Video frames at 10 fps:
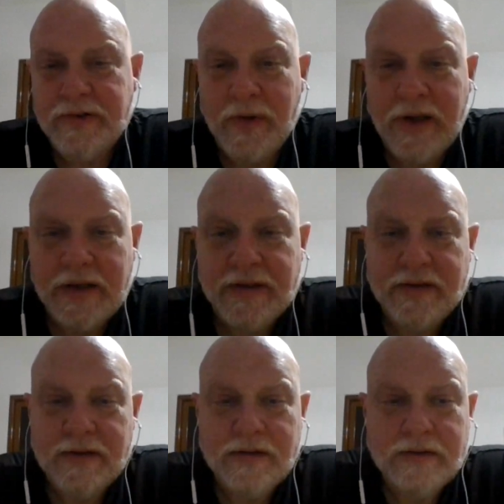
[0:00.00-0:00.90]

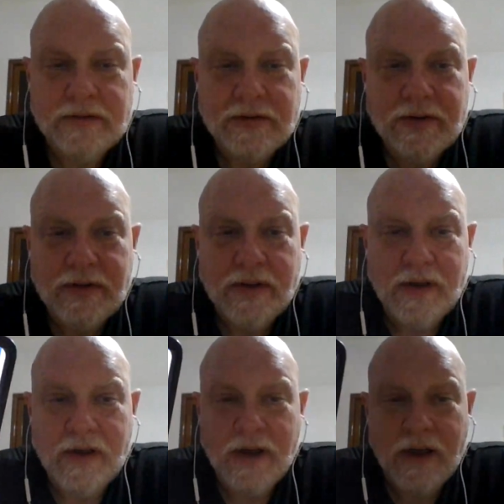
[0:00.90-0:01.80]
great
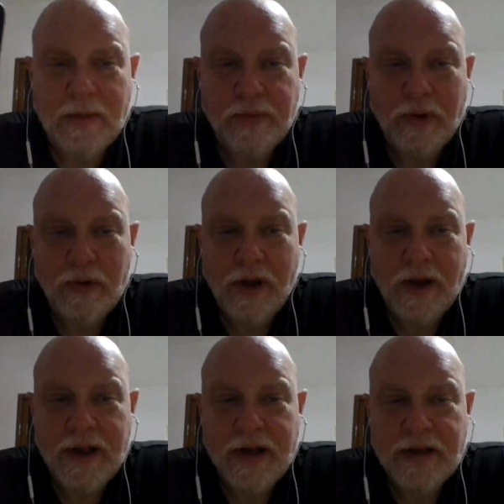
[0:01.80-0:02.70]

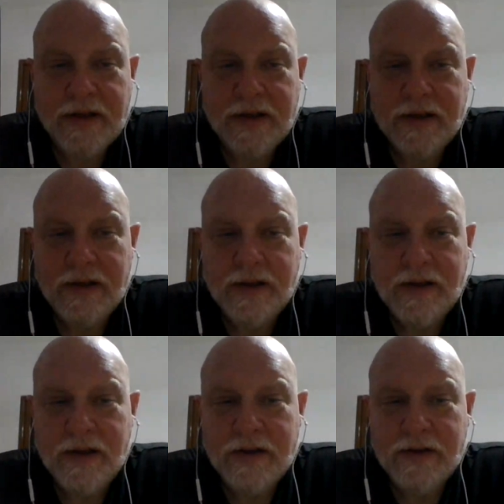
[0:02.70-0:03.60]
prologue in it
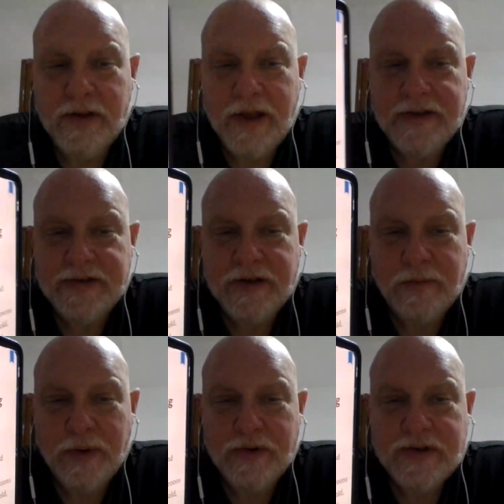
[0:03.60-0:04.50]
to the hesitant
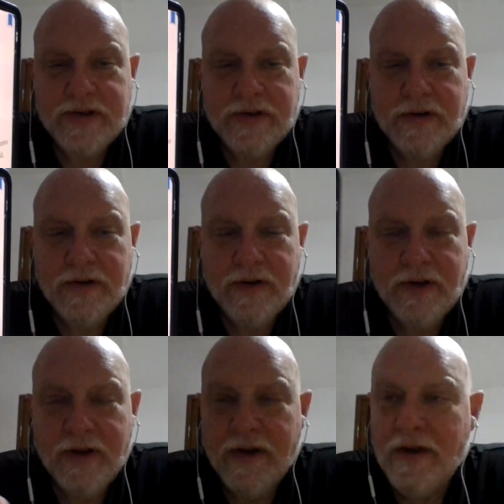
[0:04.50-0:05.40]
purchaser
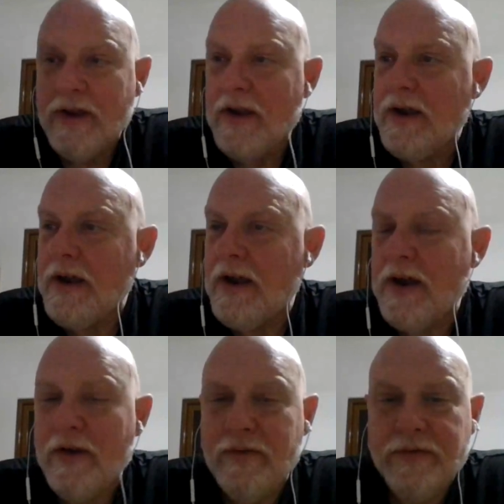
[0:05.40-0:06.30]

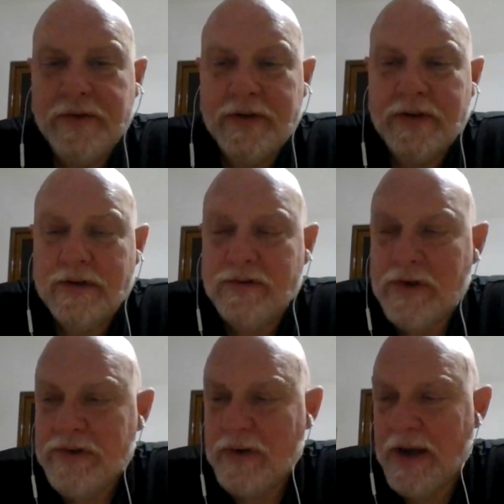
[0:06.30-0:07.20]
of
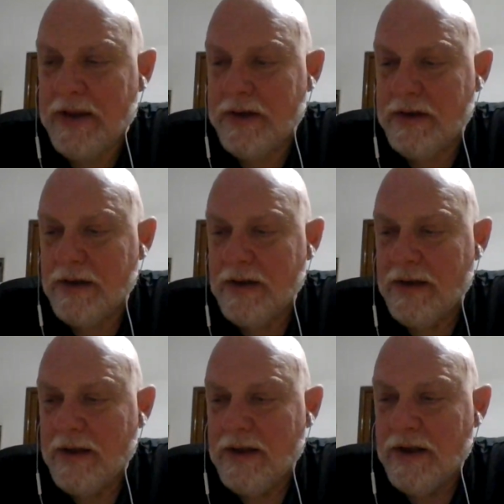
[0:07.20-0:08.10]
Treasure Island,
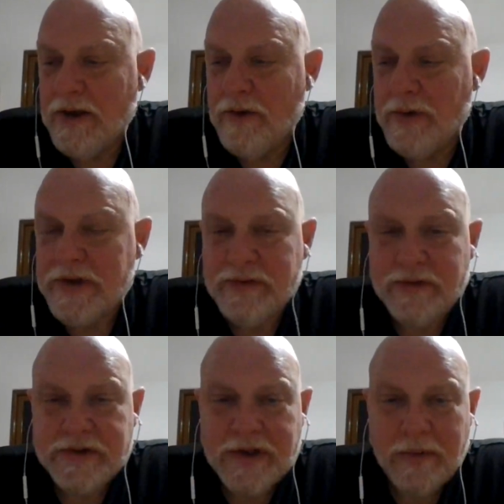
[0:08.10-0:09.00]
which
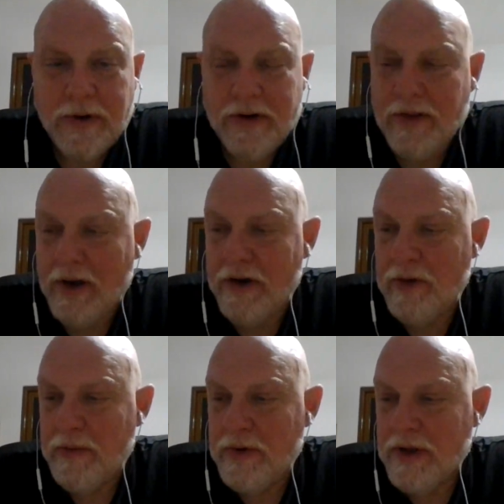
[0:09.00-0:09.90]
was not part of the
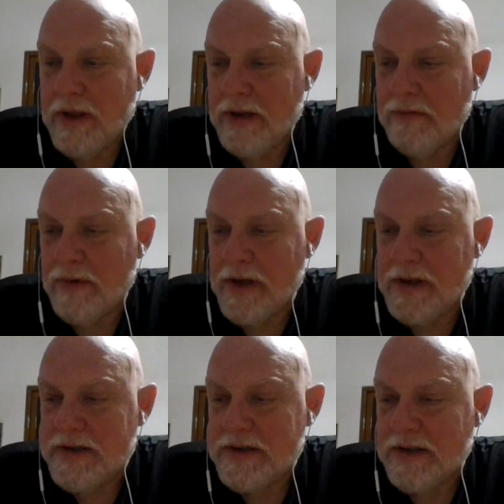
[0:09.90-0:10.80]
audiobook. It
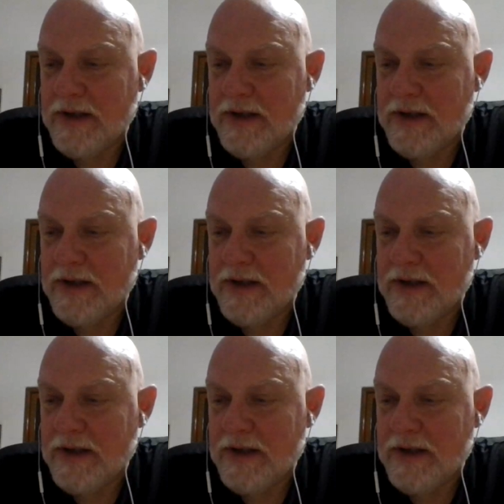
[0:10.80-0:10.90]
reads,